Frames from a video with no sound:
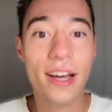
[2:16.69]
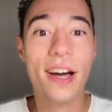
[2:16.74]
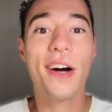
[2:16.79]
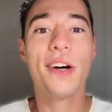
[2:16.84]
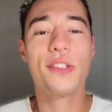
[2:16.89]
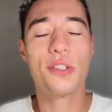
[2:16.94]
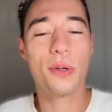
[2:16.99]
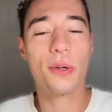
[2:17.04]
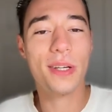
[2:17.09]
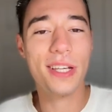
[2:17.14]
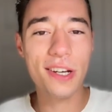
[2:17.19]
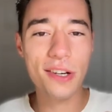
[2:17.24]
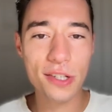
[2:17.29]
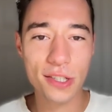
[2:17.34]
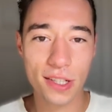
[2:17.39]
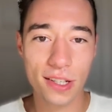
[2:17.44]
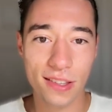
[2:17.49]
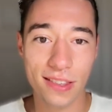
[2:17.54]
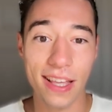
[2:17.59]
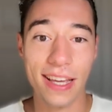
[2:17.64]
So here's
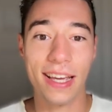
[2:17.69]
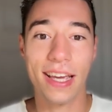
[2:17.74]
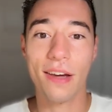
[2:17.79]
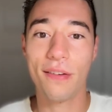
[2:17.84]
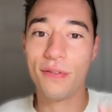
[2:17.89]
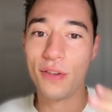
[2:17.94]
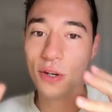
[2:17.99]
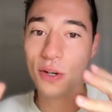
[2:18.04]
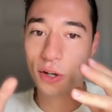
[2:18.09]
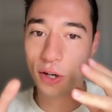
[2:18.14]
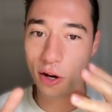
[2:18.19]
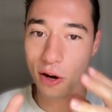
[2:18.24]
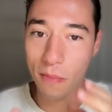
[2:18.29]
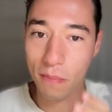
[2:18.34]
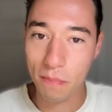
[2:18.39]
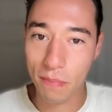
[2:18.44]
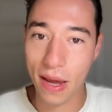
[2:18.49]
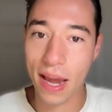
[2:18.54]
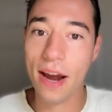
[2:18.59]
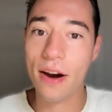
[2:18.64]
the thing if you
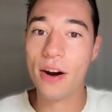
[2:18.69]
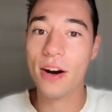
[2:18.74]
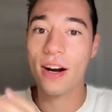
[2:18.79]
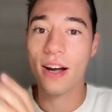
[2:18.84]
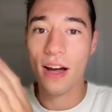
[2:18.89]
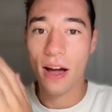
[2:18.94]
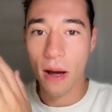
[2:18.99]
compare